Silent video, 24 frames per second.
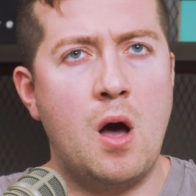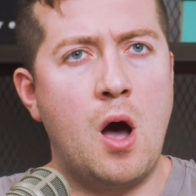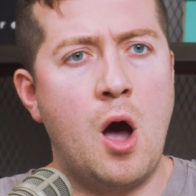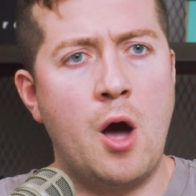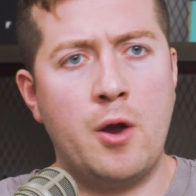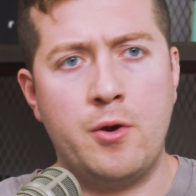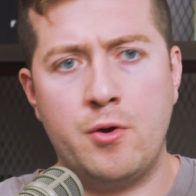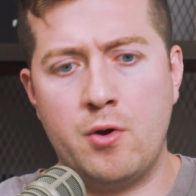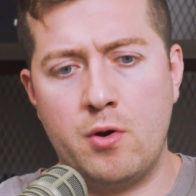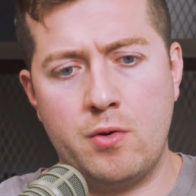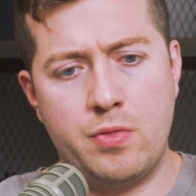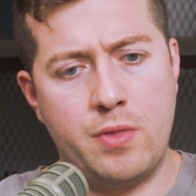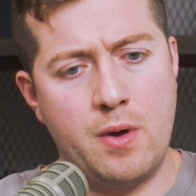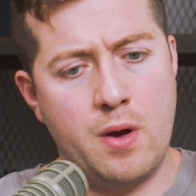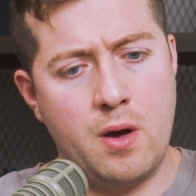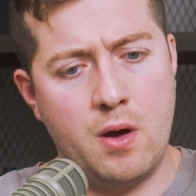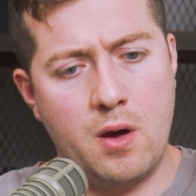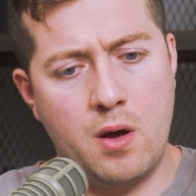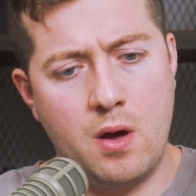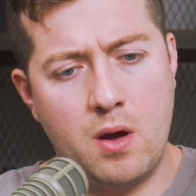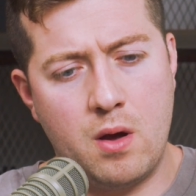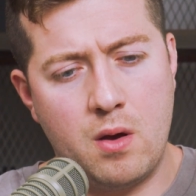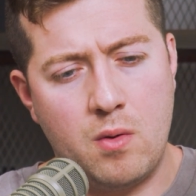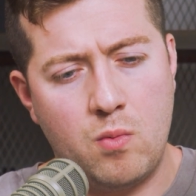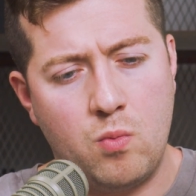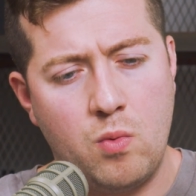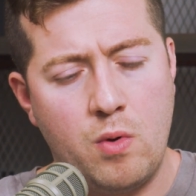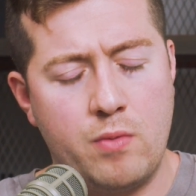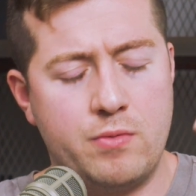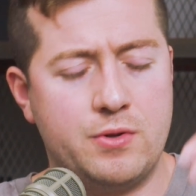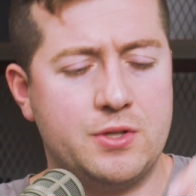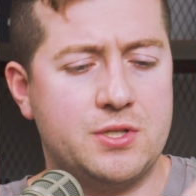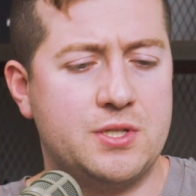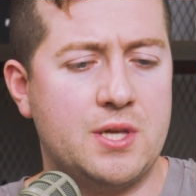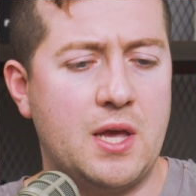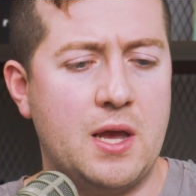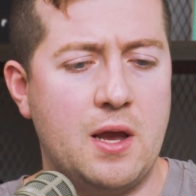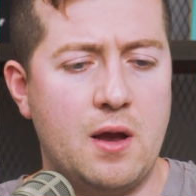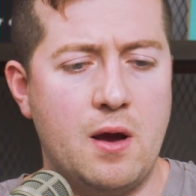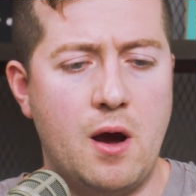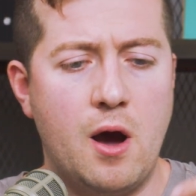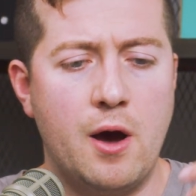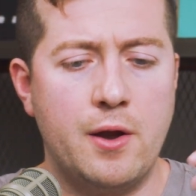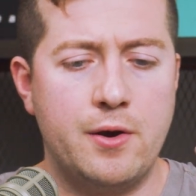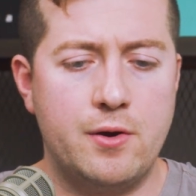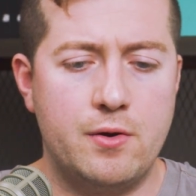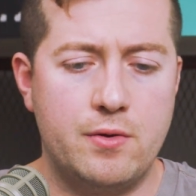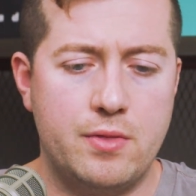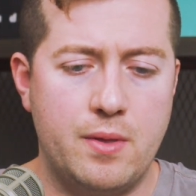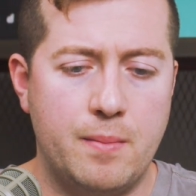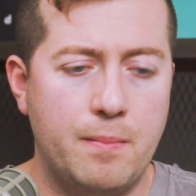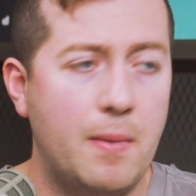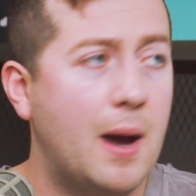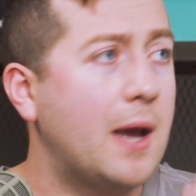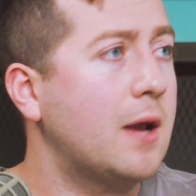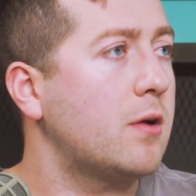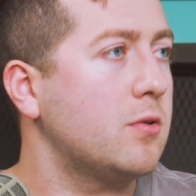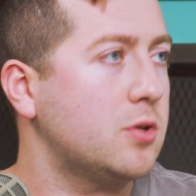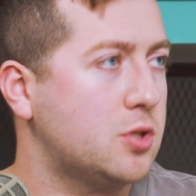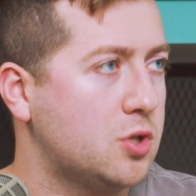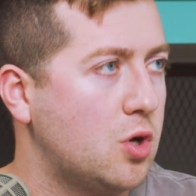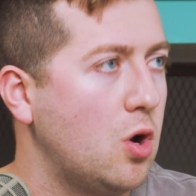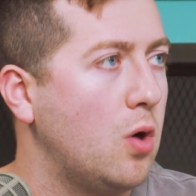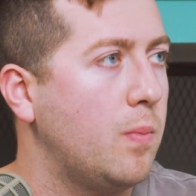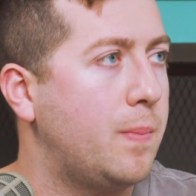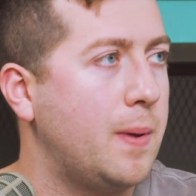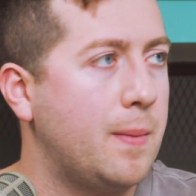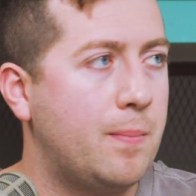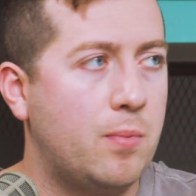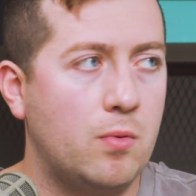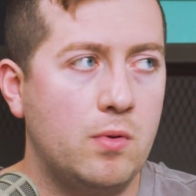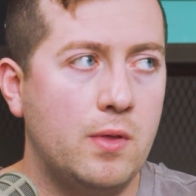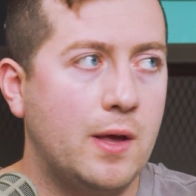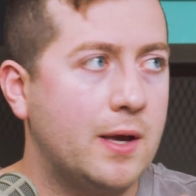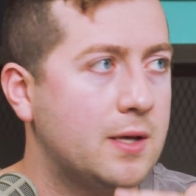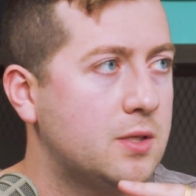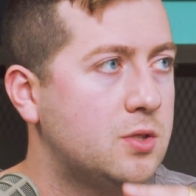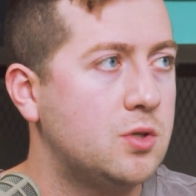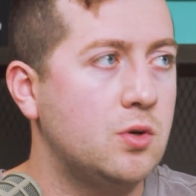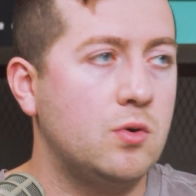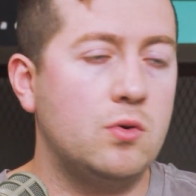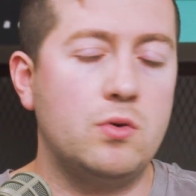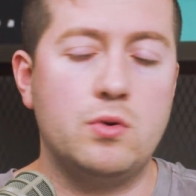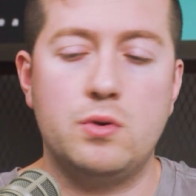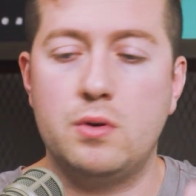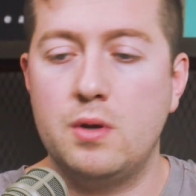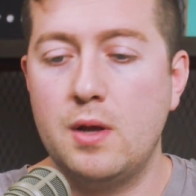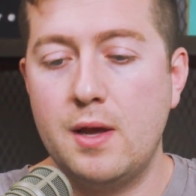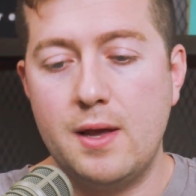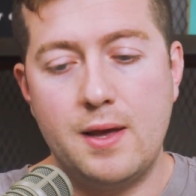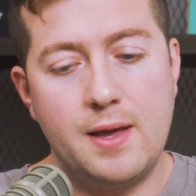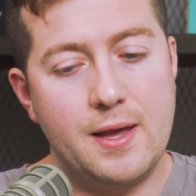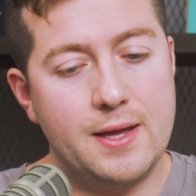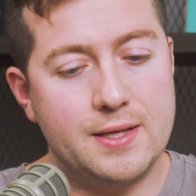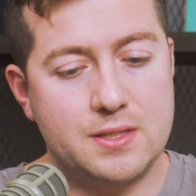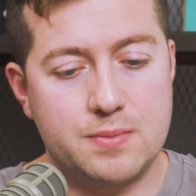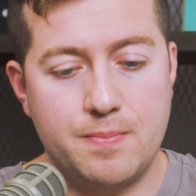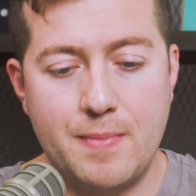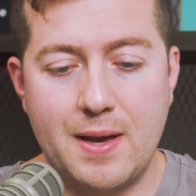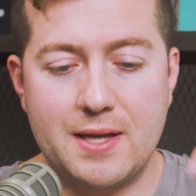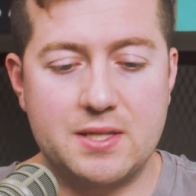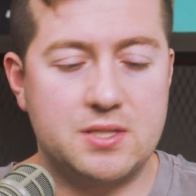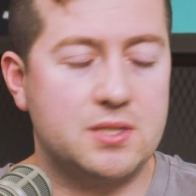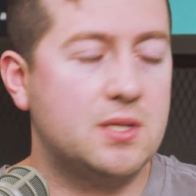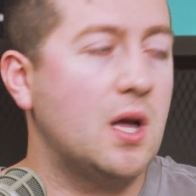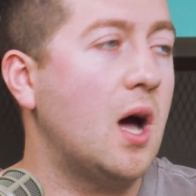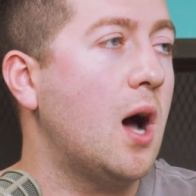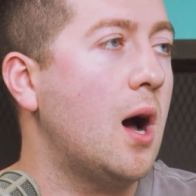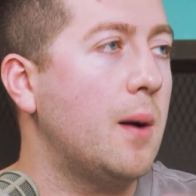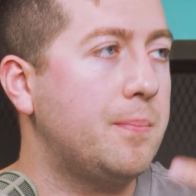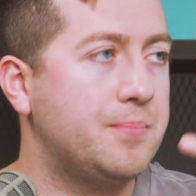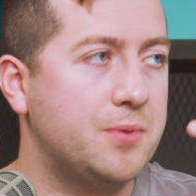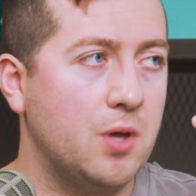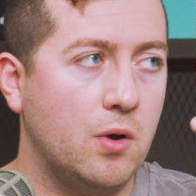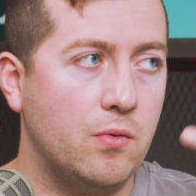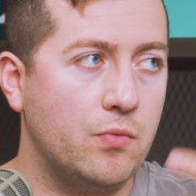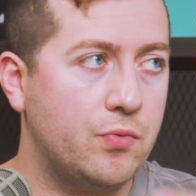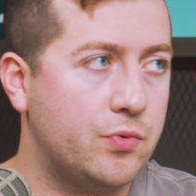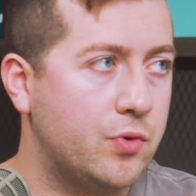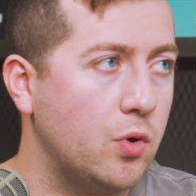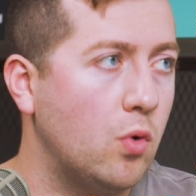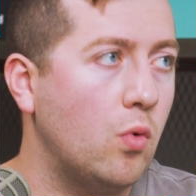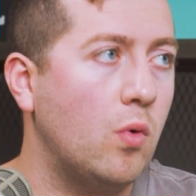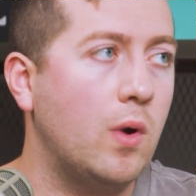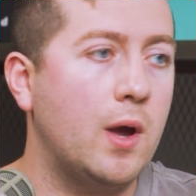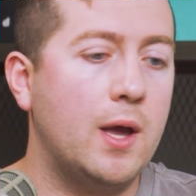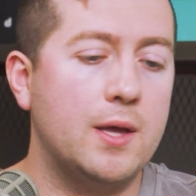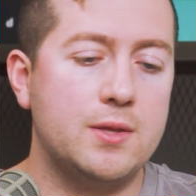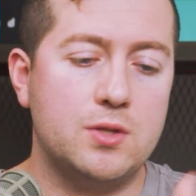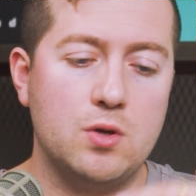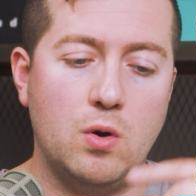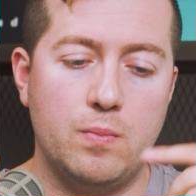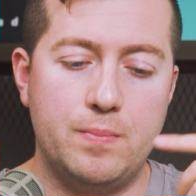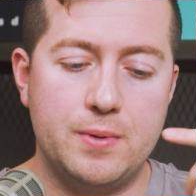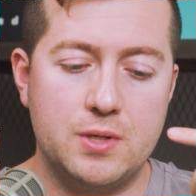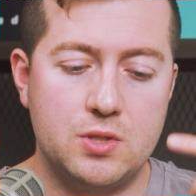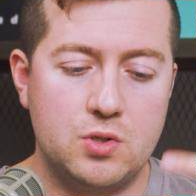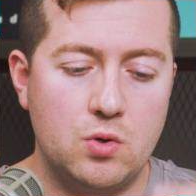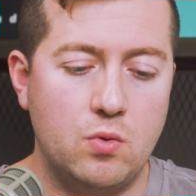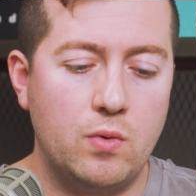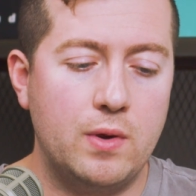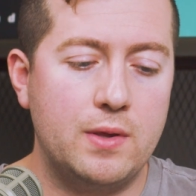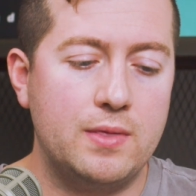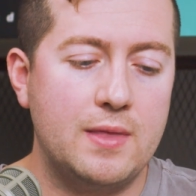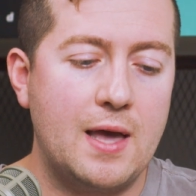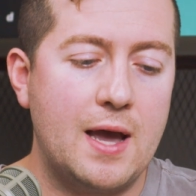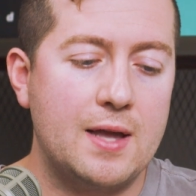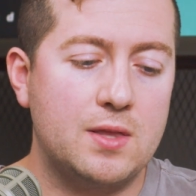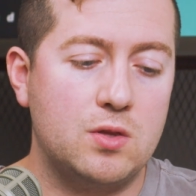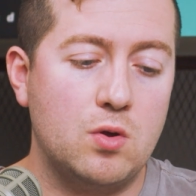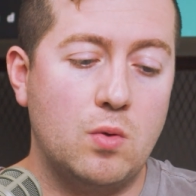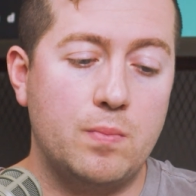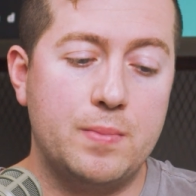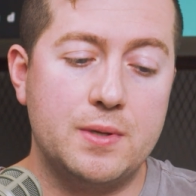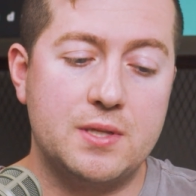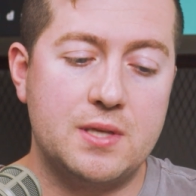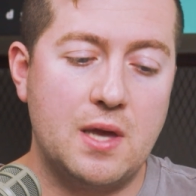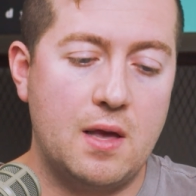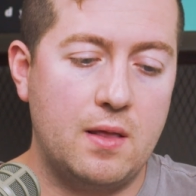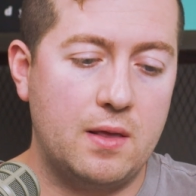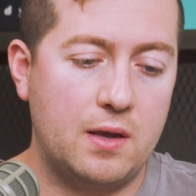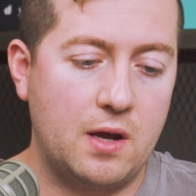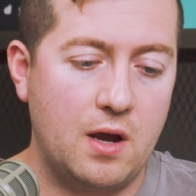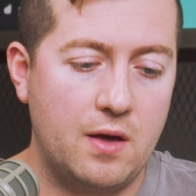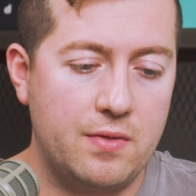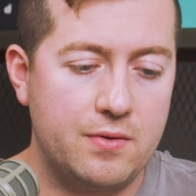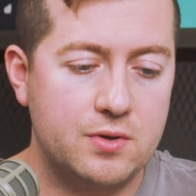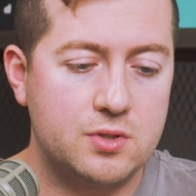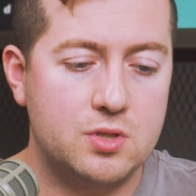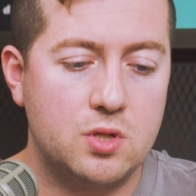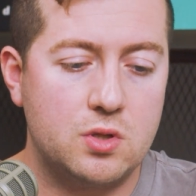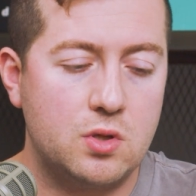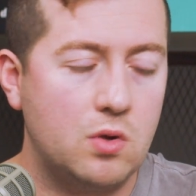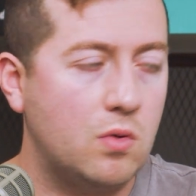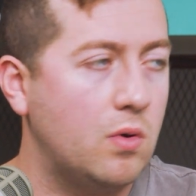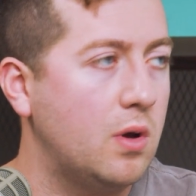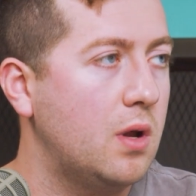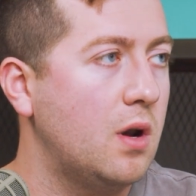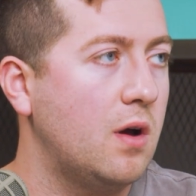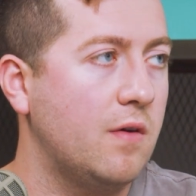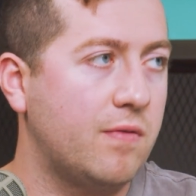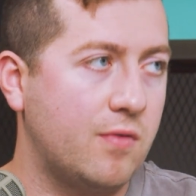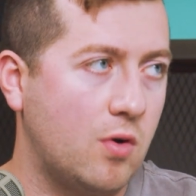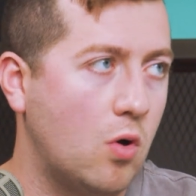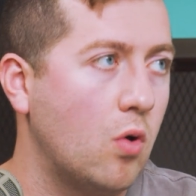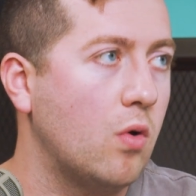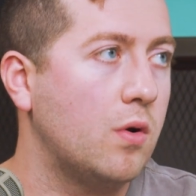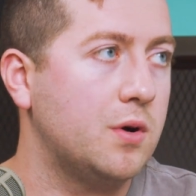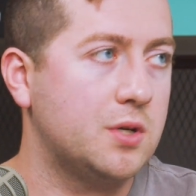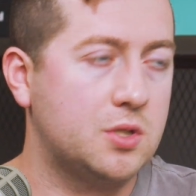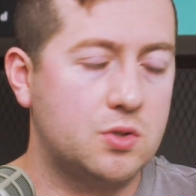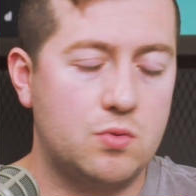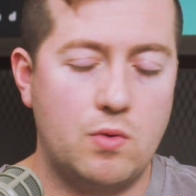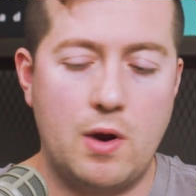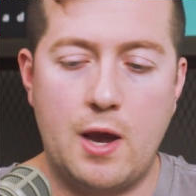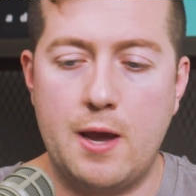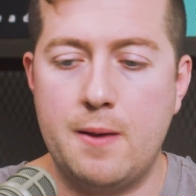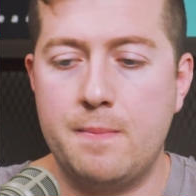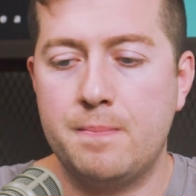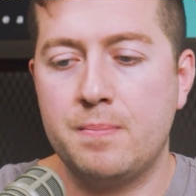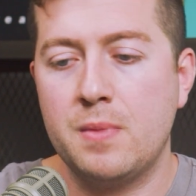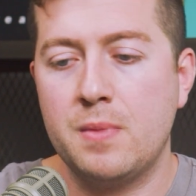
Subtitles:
under the microscope. People were like, dude, it's messed up. Don't do it. Don't be doing that. Don't be telling others to do it. Of course, right?